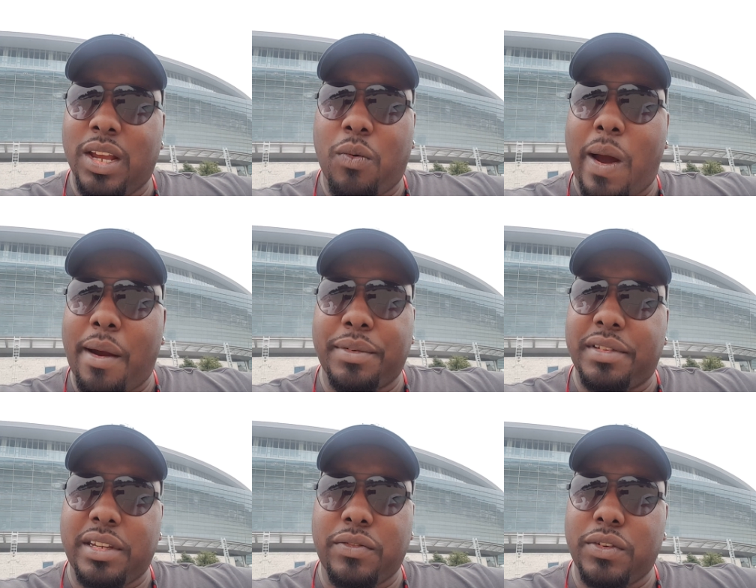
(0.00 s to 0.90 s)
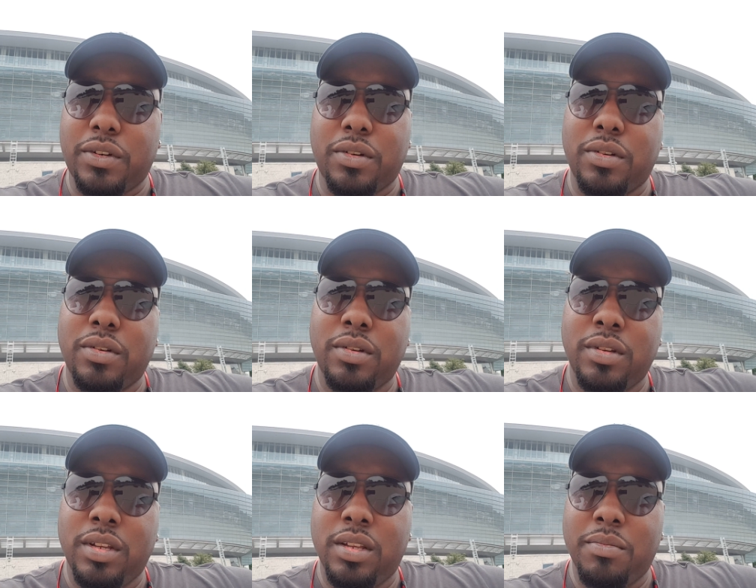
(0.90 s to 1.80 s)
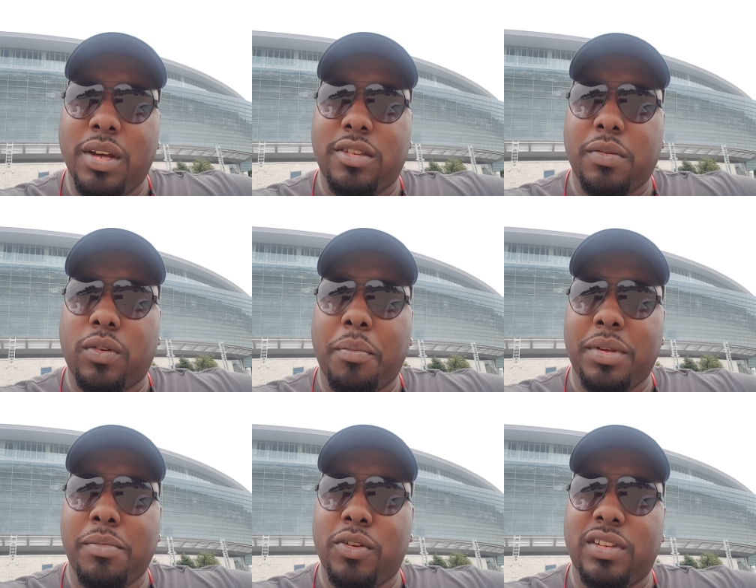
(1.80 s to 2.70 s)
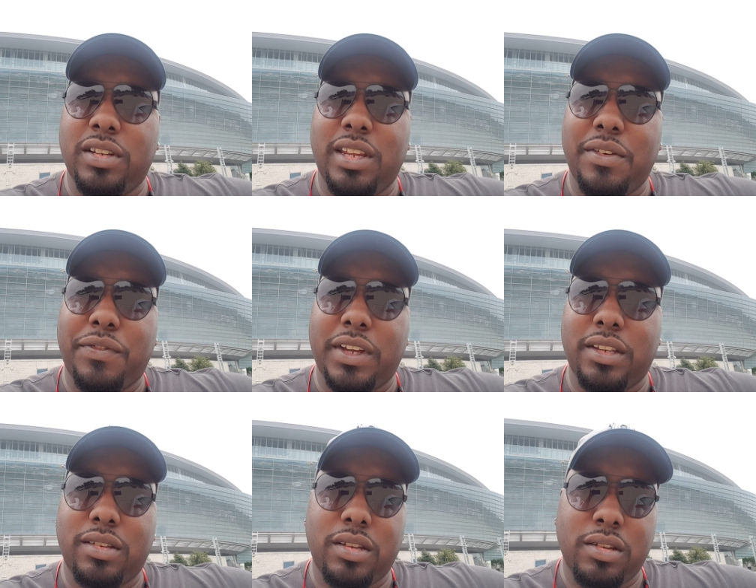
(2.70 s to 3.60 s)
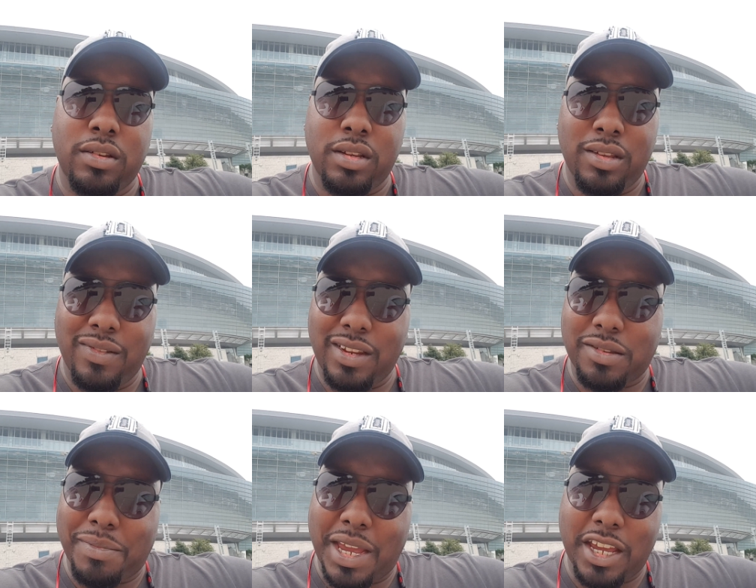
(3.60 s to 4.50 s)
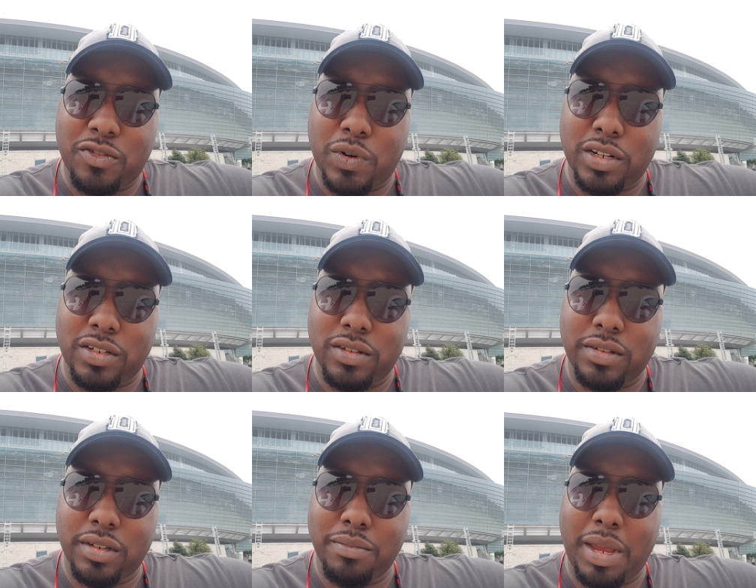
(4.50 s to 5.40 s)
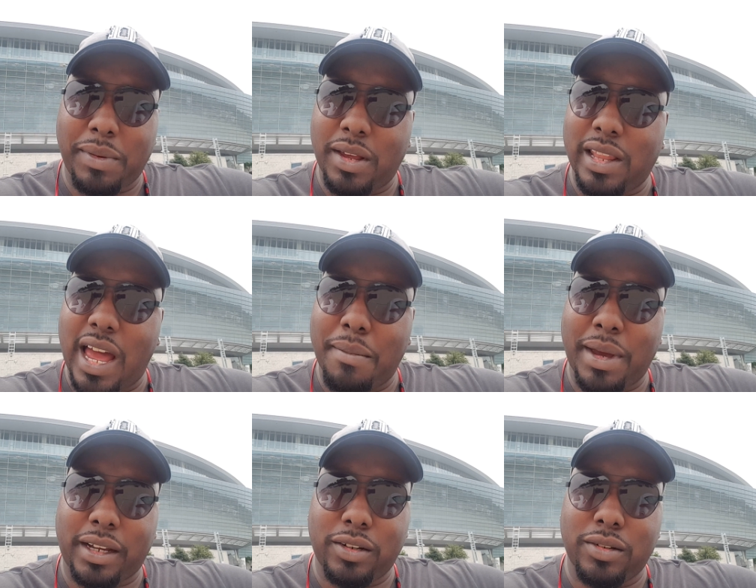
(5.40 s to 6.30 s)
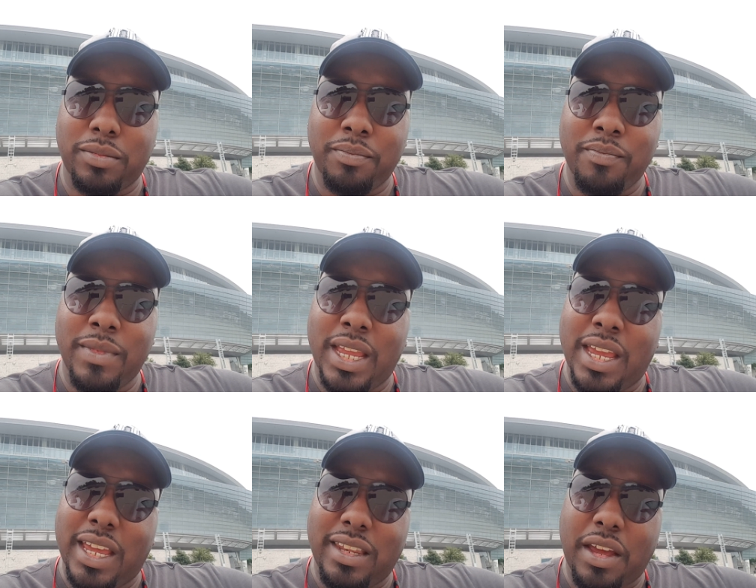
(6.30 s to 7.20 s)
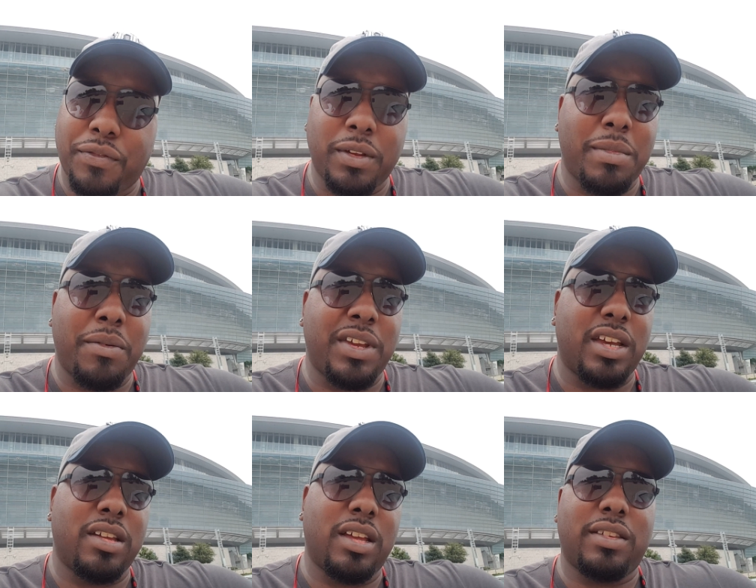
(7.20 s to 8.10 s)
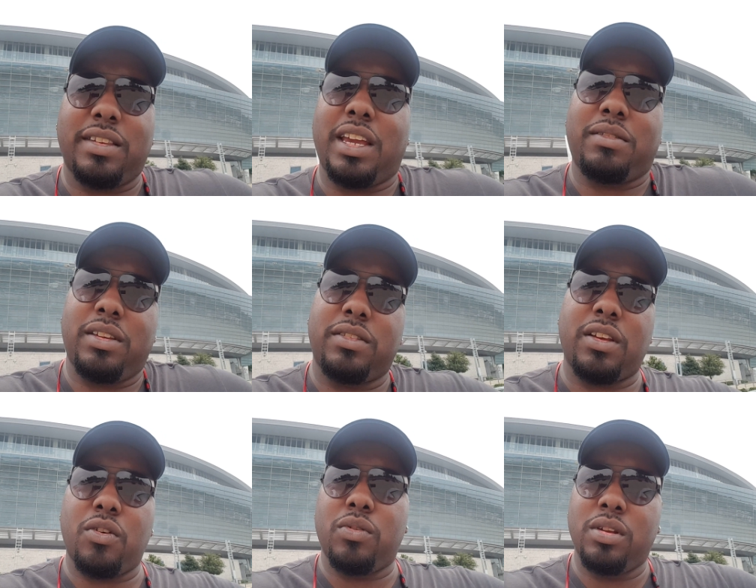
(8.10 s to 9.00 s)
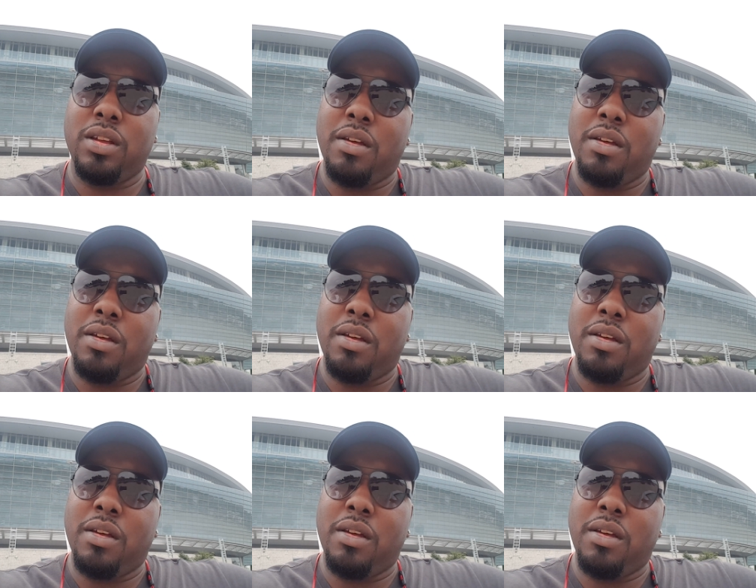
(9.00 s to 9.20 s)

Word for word: a wide receiver, but it's going to be mostly defense. Need some edge rushers, maybe a linebacker, and definitely maybe a, a safety. So